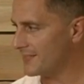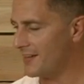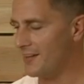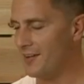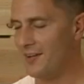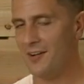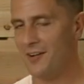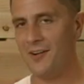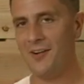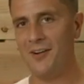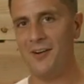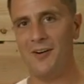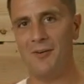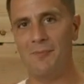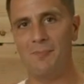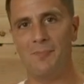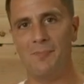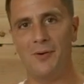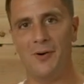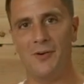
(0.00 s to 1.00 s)
Oh,
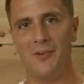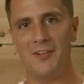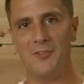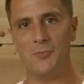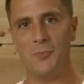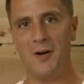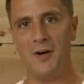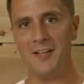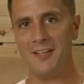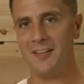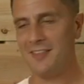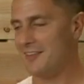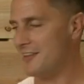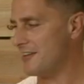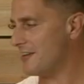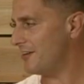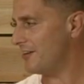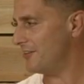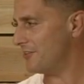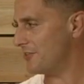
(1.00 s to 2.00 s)
Boris, why do you think
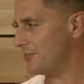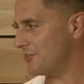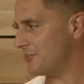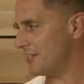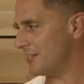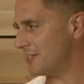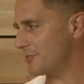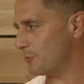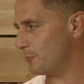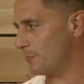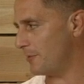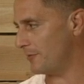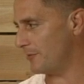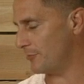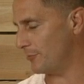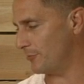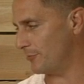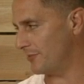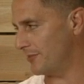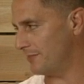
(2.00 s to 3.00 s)
you can't do jigsaw
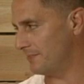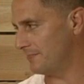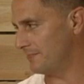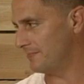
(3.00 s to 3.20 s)
puzzles?